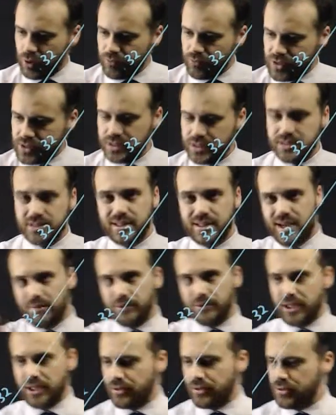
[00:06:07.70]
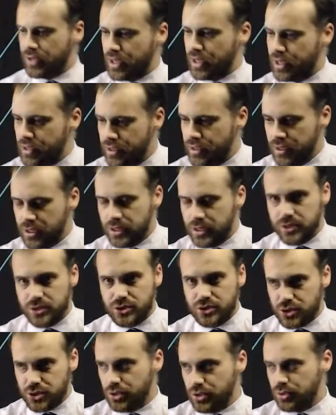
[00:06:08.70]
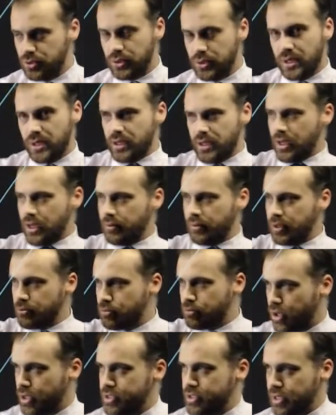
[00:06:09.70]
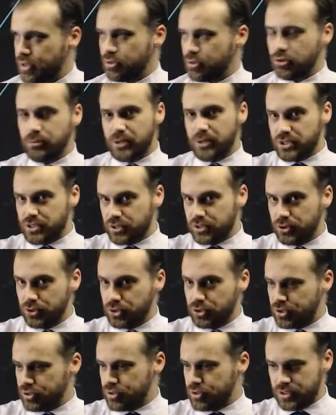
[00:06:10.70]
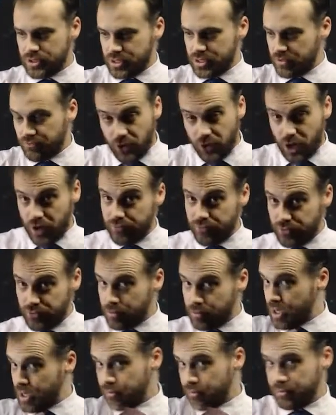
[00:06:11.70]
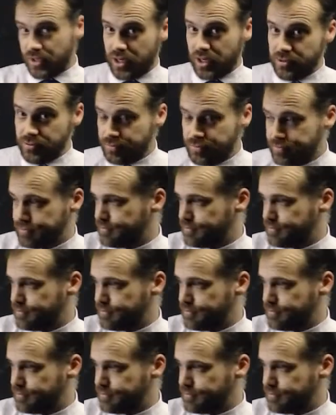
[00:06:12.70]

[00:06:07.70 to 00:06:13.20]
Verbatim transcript: obviously same length there too. Now I'm going to write down all my solutions because there's five of them now. I'm done.